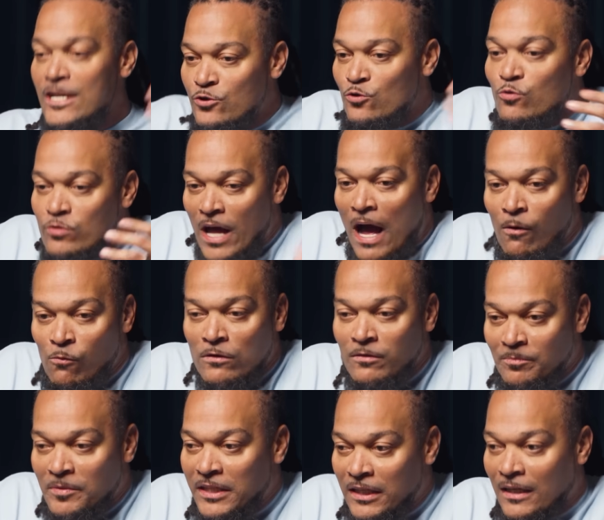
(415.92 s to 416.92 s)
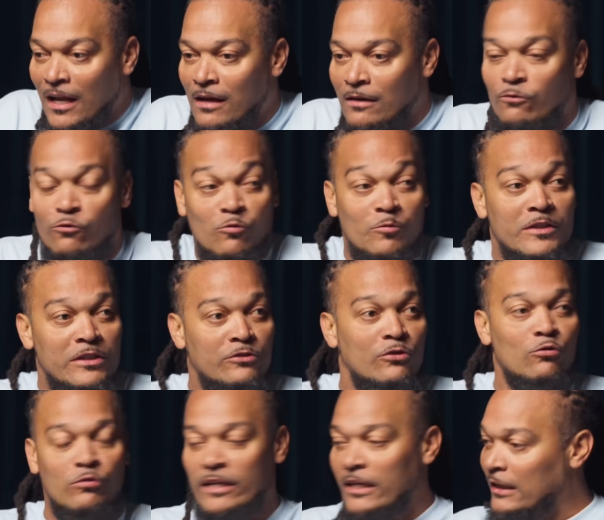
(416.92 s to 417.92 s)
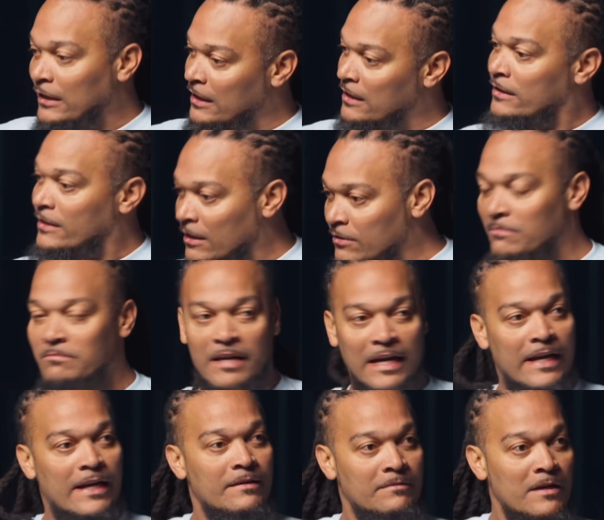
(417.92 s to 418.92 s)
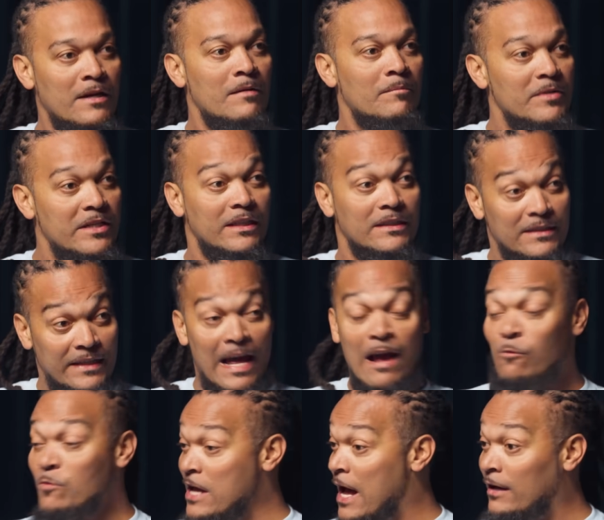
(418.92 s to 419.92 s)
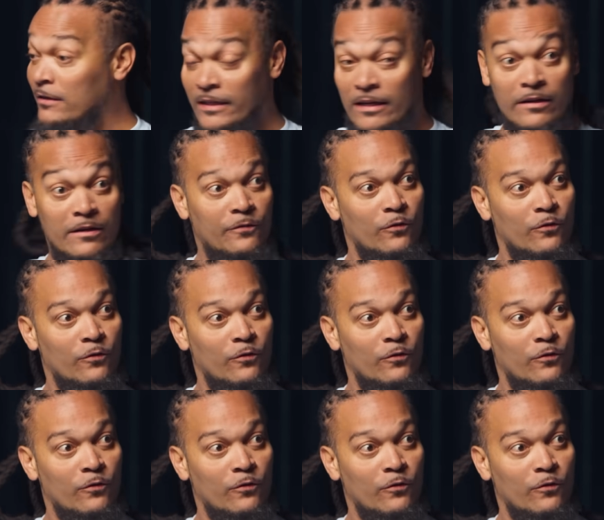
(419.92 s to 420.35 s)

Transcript: do not want to be in the locker room with a dude that'll let another man, because now we out there in the